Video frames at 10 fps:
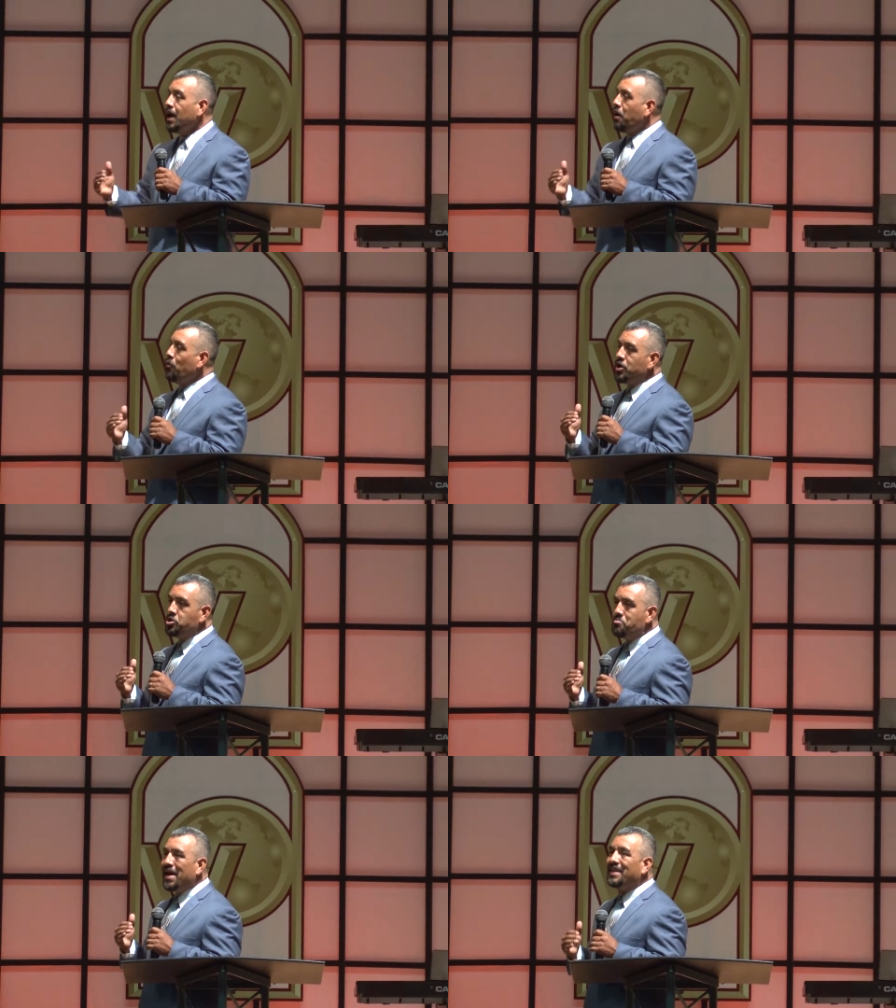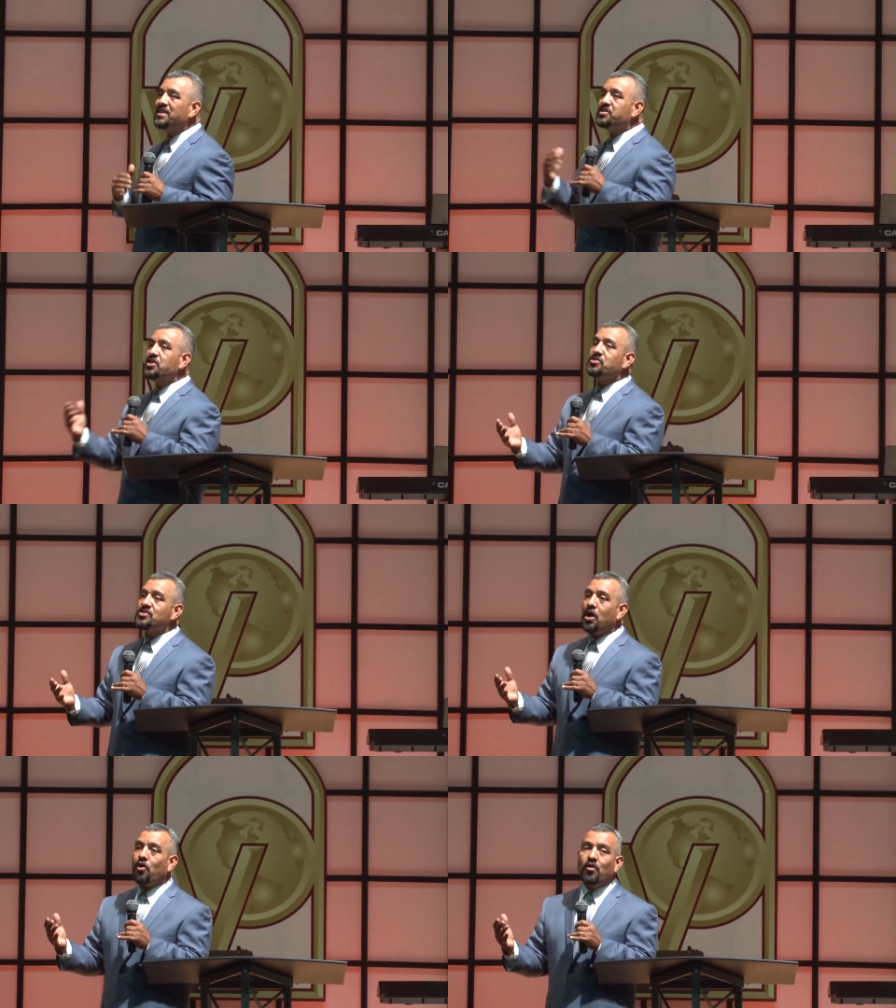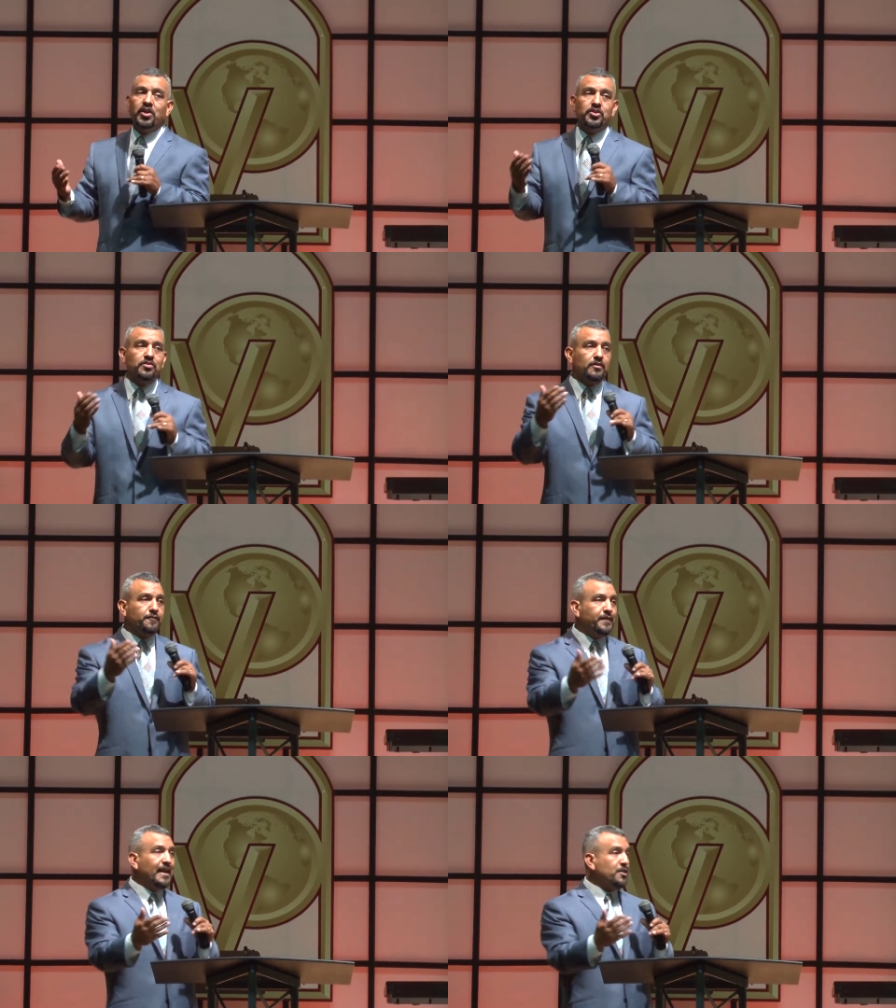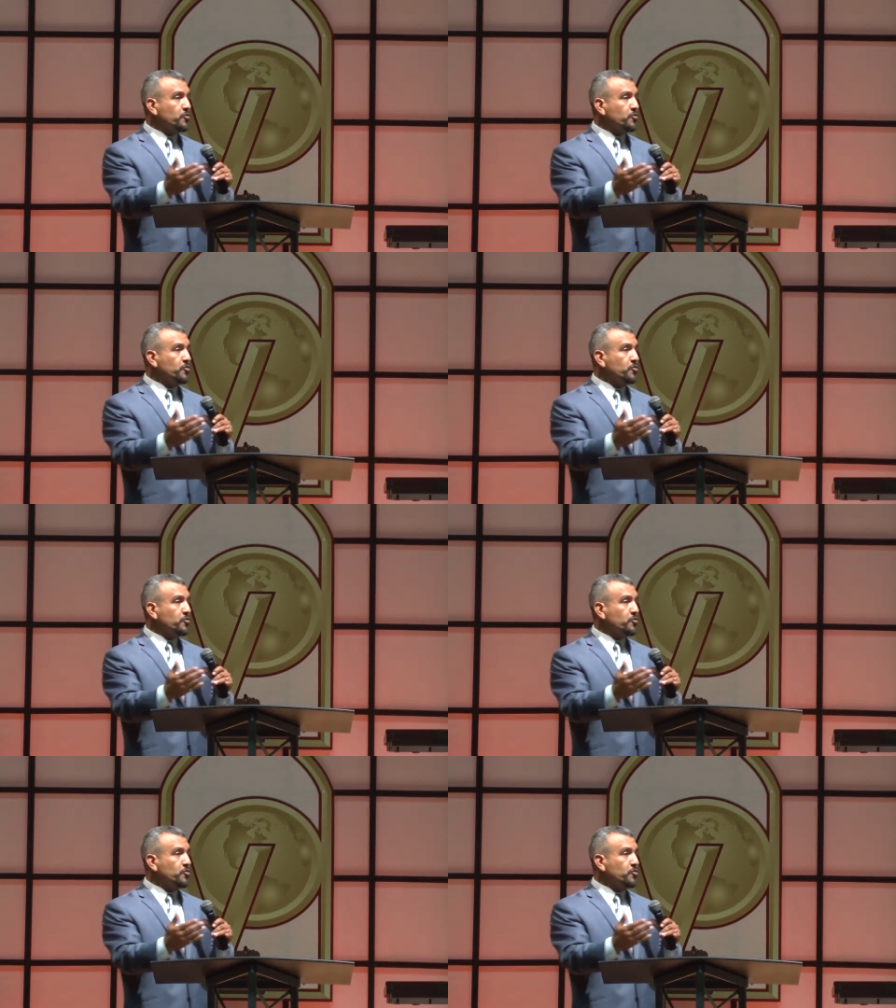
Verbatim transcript: And when you make decisions according to those feelings,